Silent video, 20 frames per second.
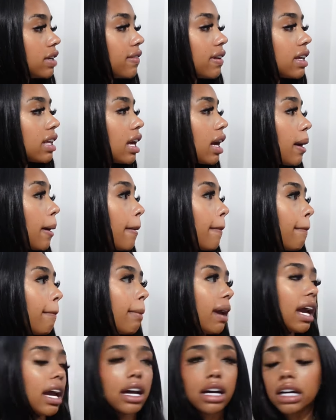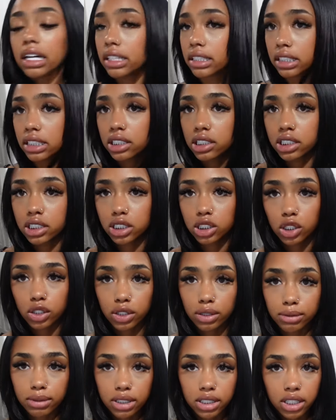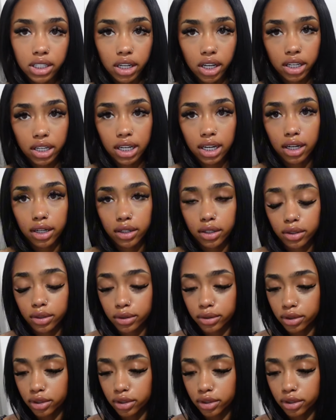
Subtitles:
like bad auntie just showed up to the cookout,